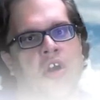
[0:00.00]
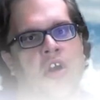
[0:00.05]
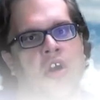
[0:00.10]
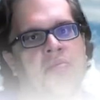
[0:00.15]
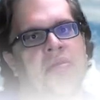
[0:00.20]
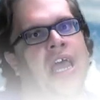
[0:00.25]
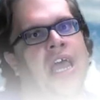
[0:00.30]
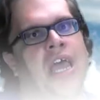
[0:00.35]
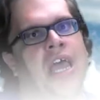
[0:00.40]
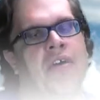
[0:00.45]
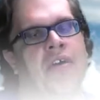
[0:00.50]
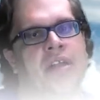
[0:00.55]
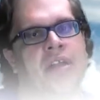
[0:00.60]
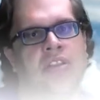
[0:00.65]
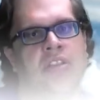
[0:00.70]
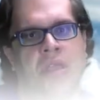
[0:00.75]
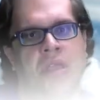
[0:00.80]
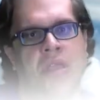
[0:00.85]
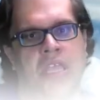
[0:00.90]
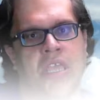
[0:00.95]
Normally I'm
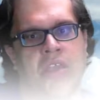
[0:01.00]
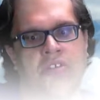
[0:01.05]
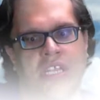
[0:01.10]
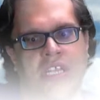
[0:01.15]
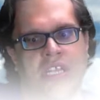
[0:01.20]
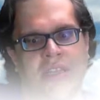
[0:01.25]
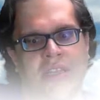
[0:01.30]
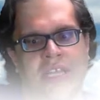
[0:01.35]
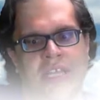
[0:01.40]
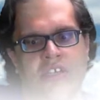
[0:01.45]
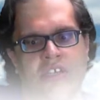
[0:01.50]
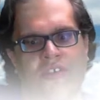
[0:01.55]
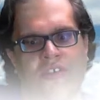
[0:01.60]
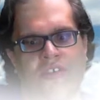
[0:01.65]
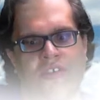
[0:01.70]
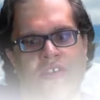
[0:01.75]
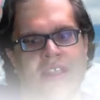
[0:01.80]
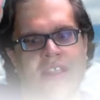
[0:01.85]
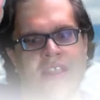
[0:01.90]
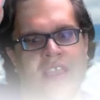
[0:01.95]
going to be using this
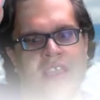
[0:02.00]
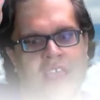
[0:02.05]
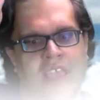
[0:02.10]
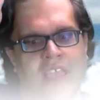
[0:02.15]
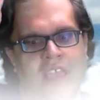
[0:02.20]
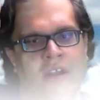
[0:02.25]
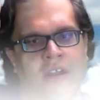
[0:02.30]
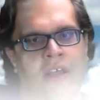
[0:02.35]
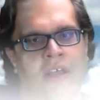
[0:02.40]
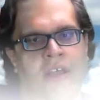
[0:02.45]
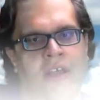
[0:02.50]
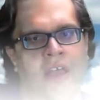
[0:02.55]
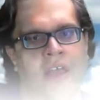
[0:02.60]
one right here.